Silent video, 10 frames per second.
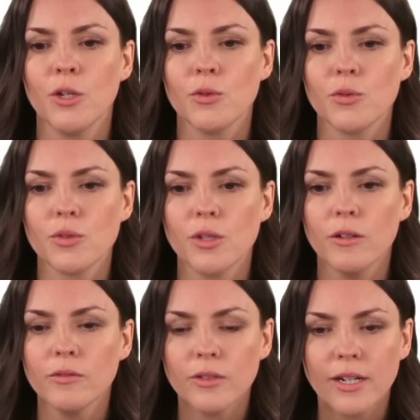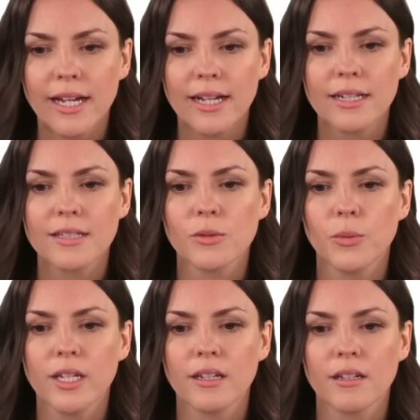To solve for x,
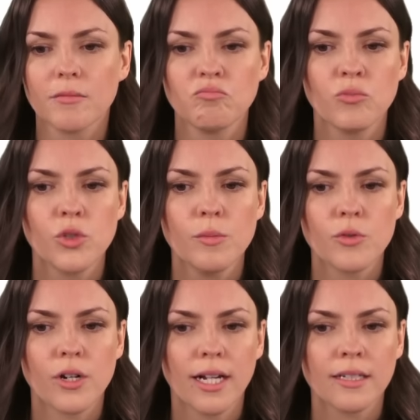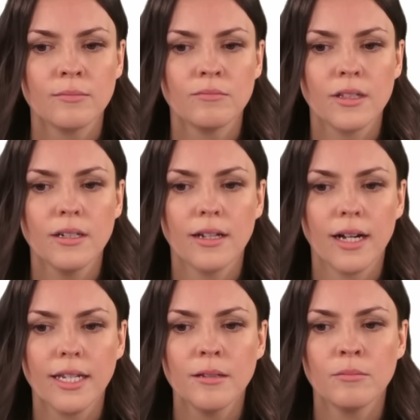we can subtract the
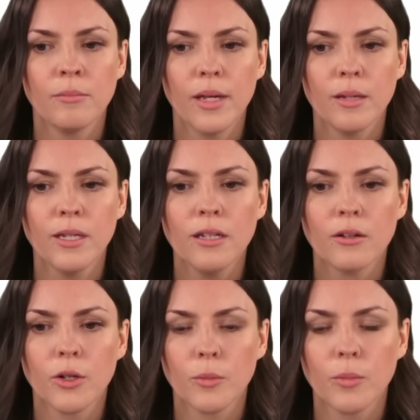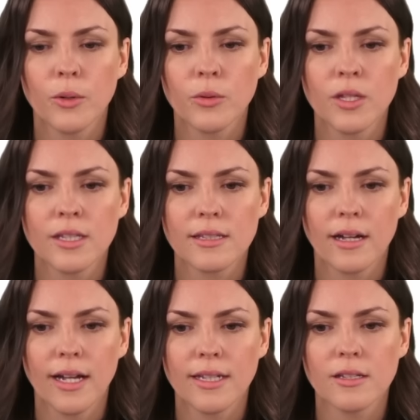9 maybe on both
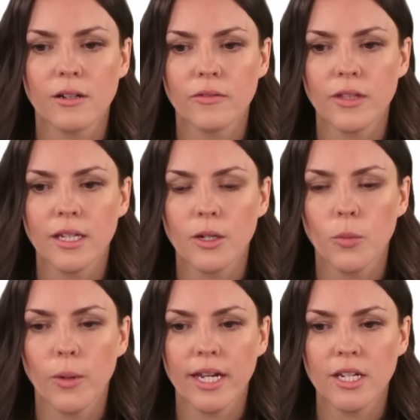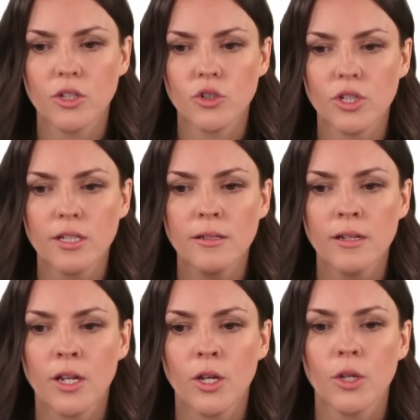sides of the equation
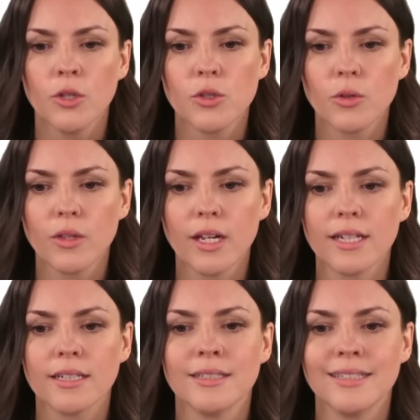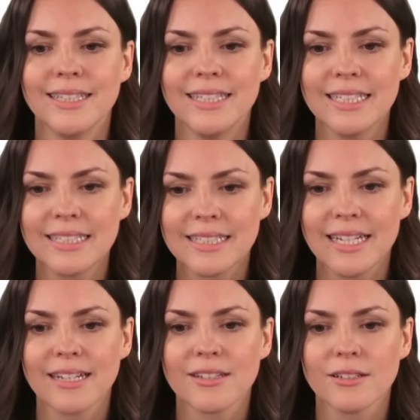so that this
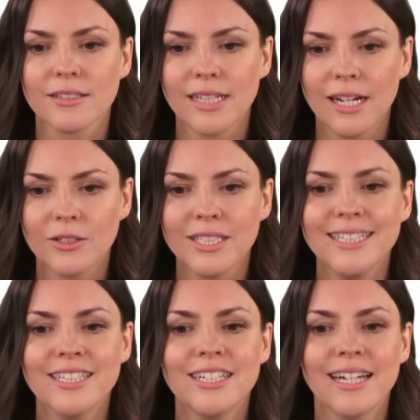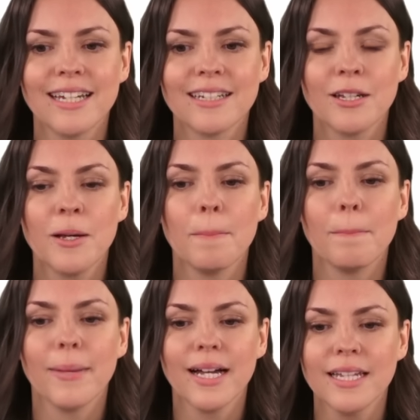cancels out here and
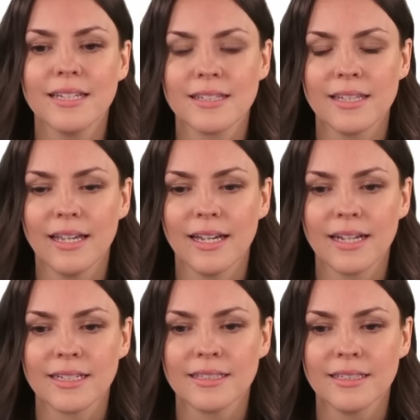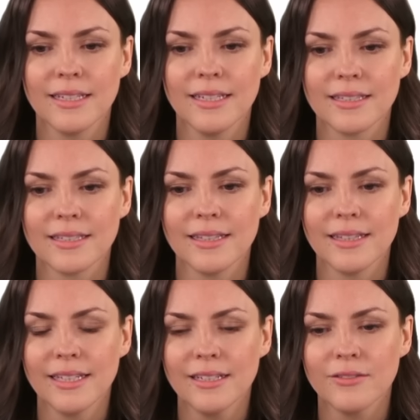minus x is
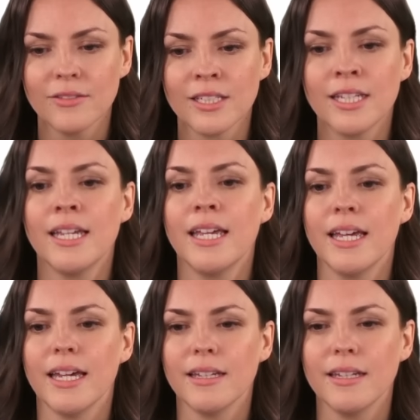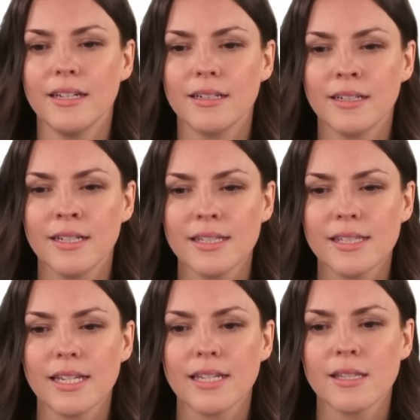left, and here
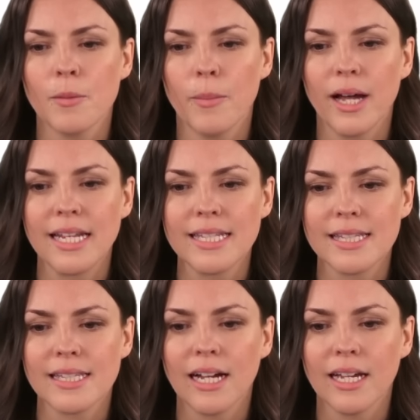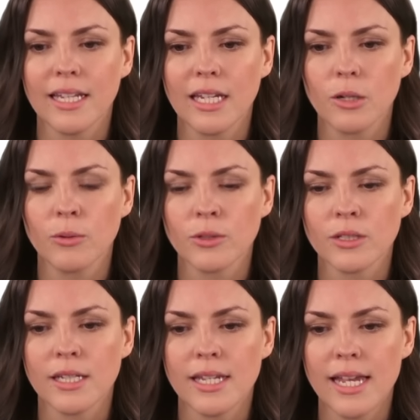6 minus 9
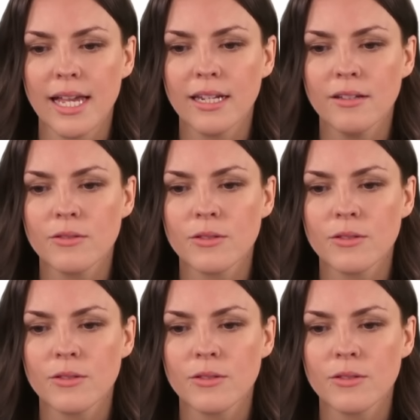equals negative